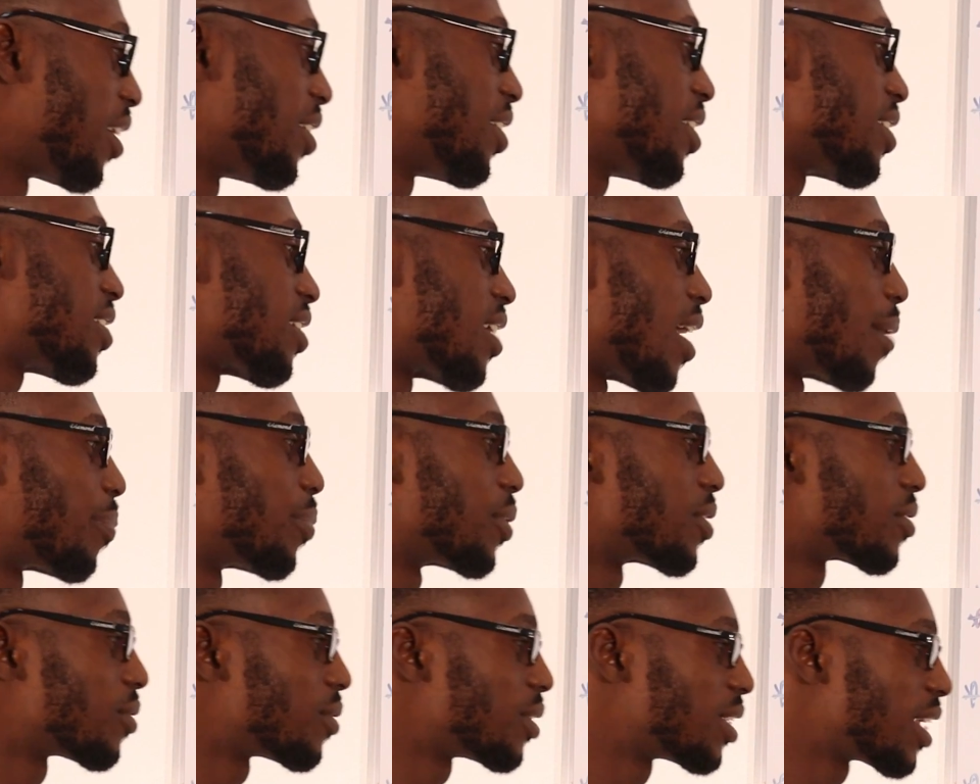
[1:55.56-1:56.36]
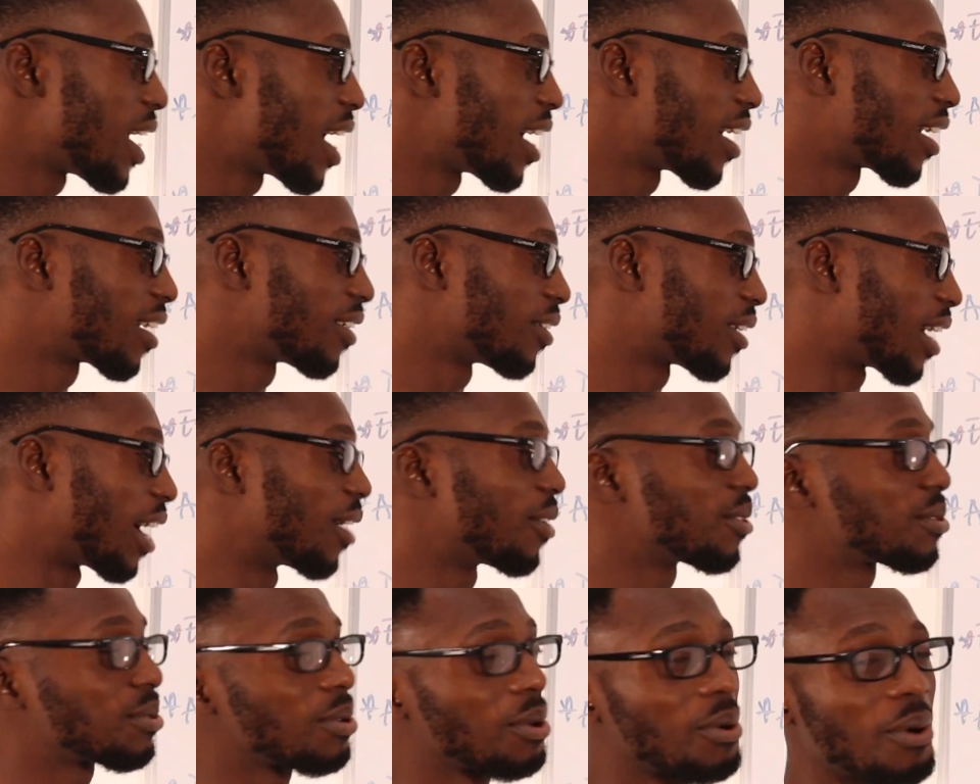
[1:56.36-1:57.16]
Okay, this trapezoidal, you
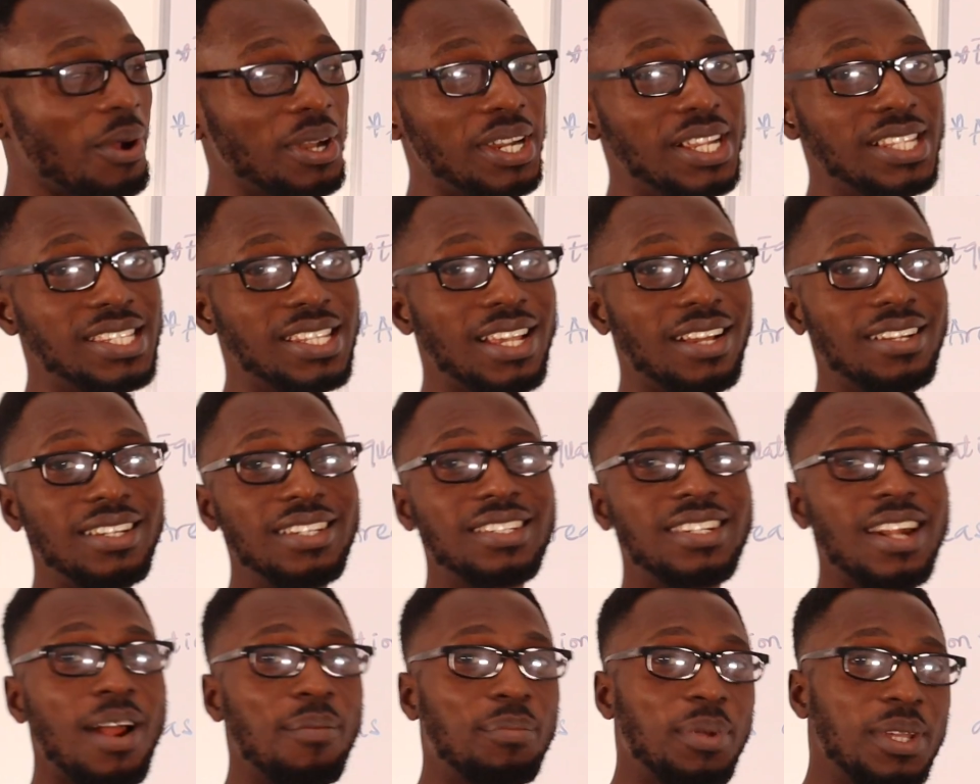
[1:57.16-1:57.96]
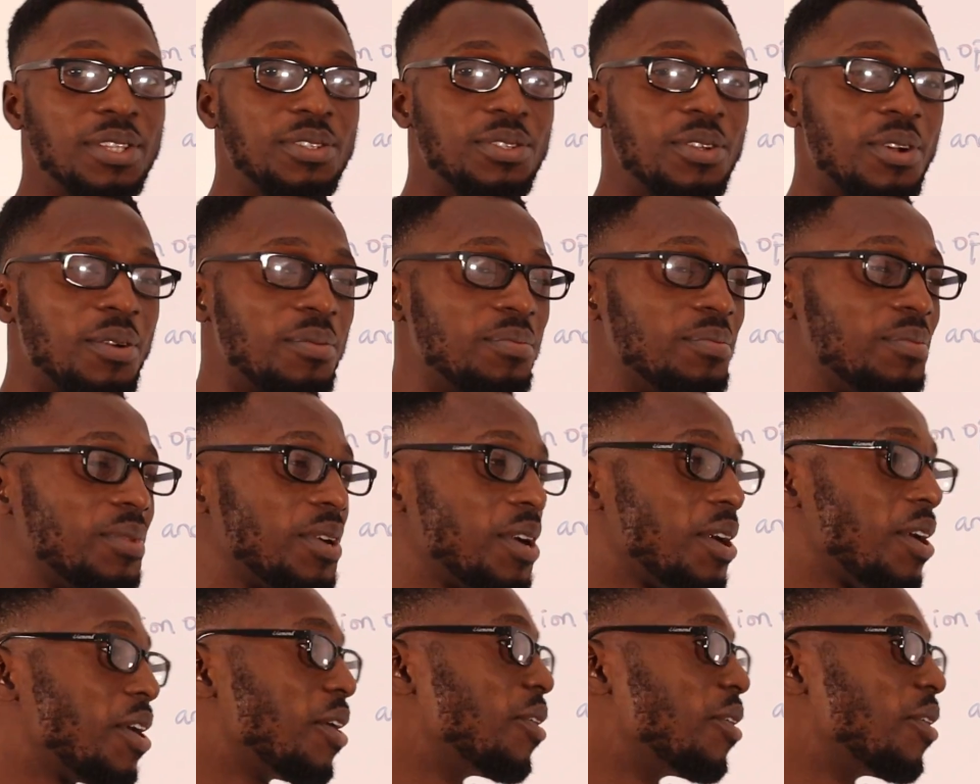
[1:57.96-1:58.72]
can also call it the trapezium